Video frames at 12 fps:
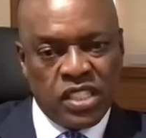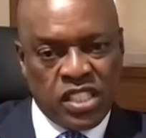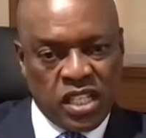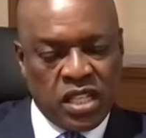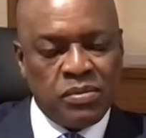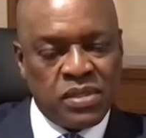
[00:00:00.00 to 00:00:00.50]
the
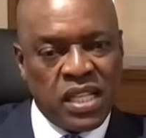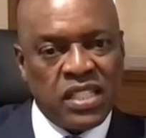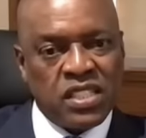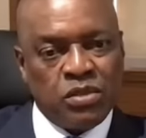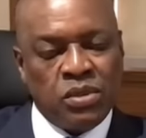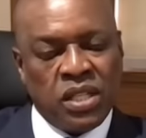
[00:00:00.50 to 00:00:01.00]

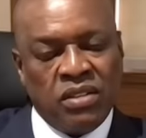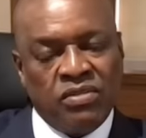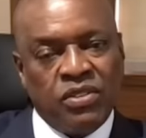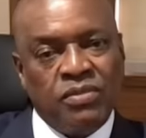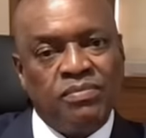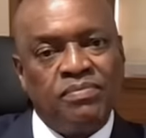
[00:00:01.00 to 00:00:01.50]
circumstance that we come
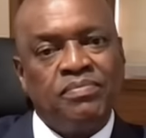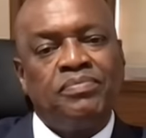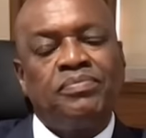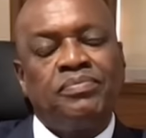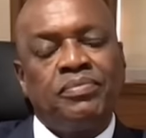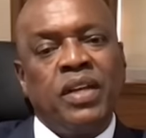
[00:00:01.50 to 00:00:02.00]
from
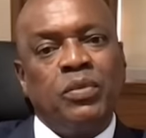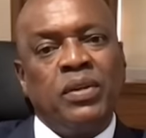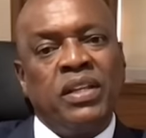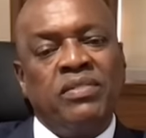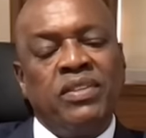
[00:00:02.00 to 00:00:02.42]
and we live